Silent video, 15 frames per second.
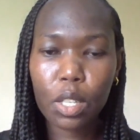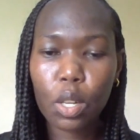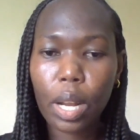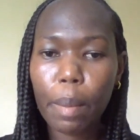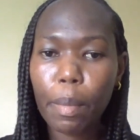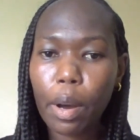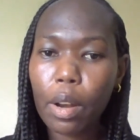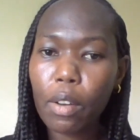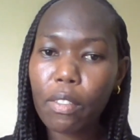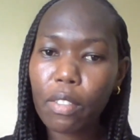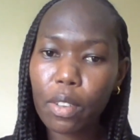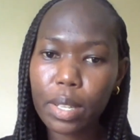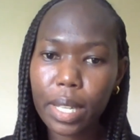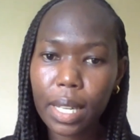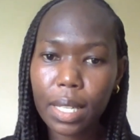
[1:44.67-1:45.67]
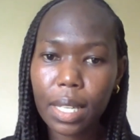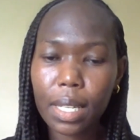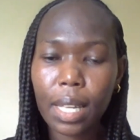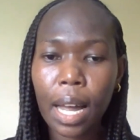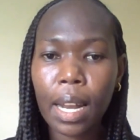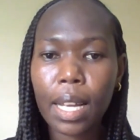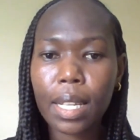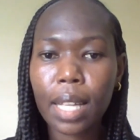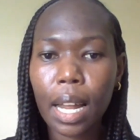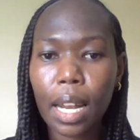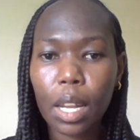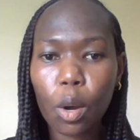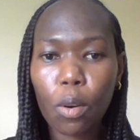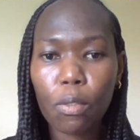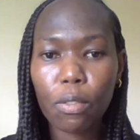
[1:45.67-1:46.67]
So number one of those things is
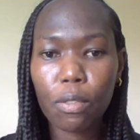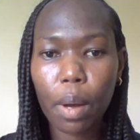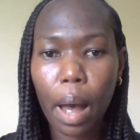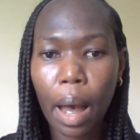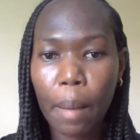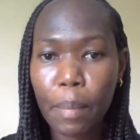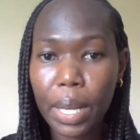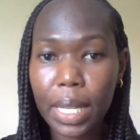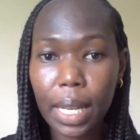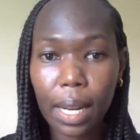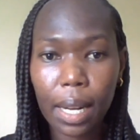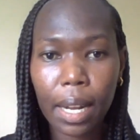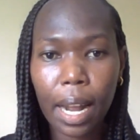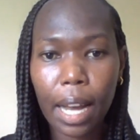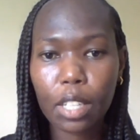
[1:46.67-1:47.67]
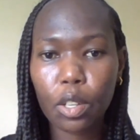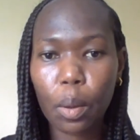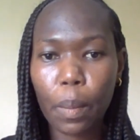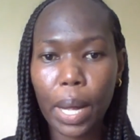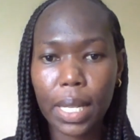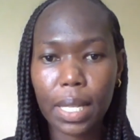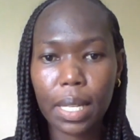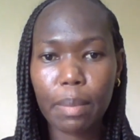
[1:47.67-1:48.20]
understanding of basic Linux commands.